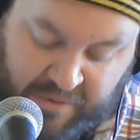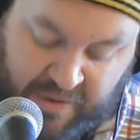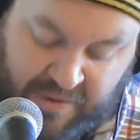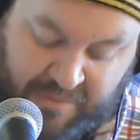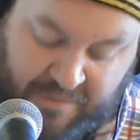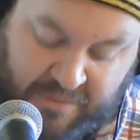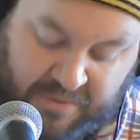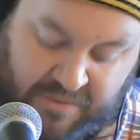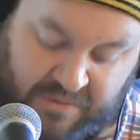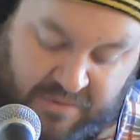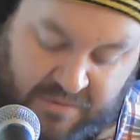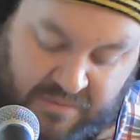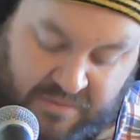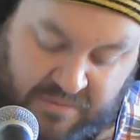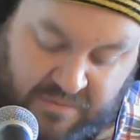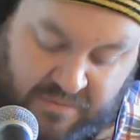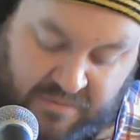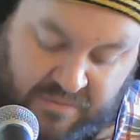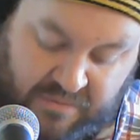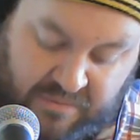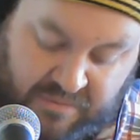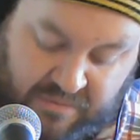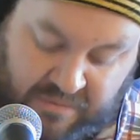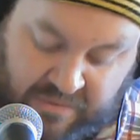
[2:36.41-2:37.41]

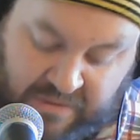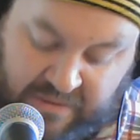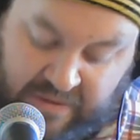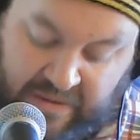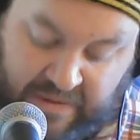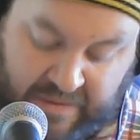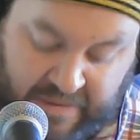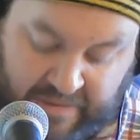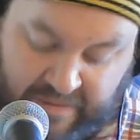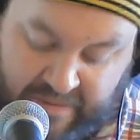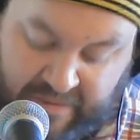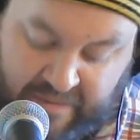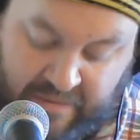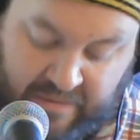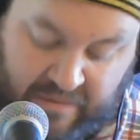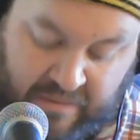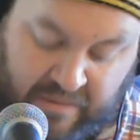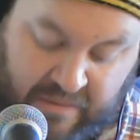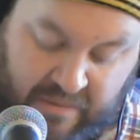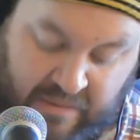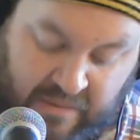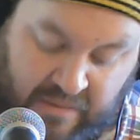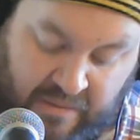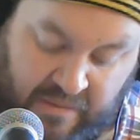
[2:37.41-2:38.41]
promise that
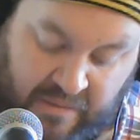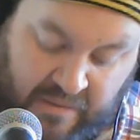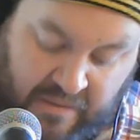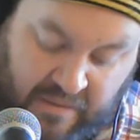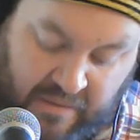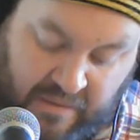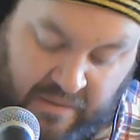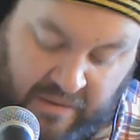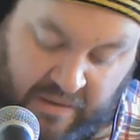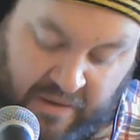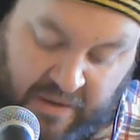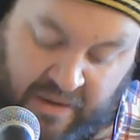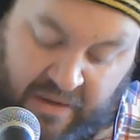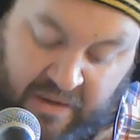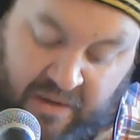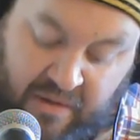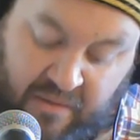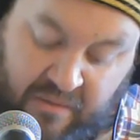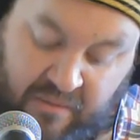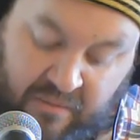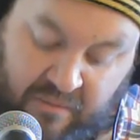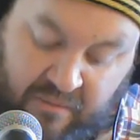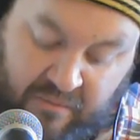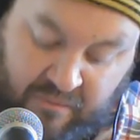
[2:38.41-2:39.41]
I
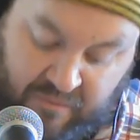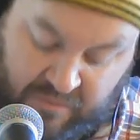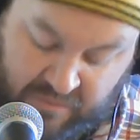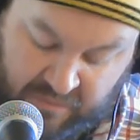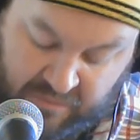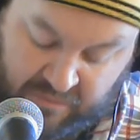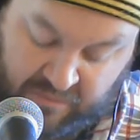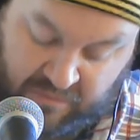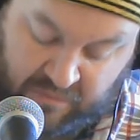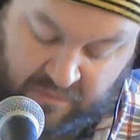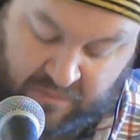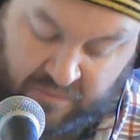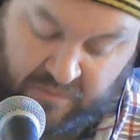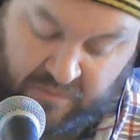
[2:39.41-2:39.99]
have in you.